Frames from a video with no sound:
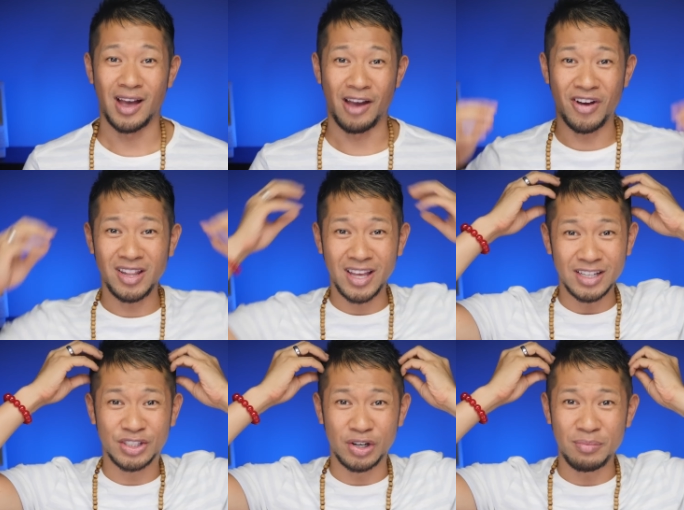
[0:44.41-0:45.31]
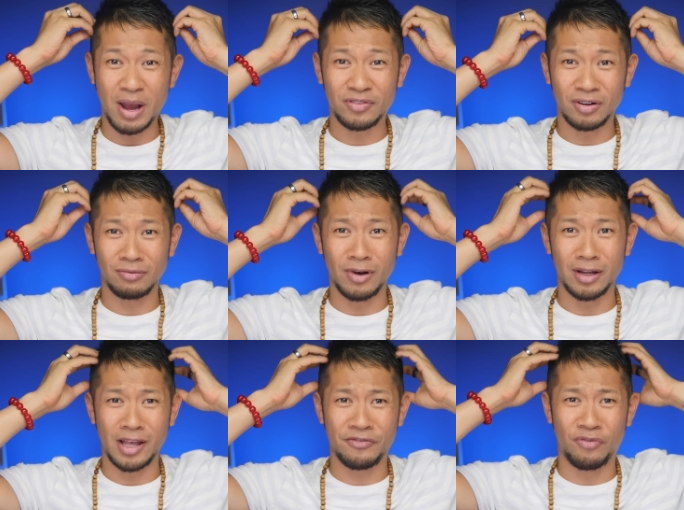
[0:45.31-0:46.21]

I finally got a trim after what, like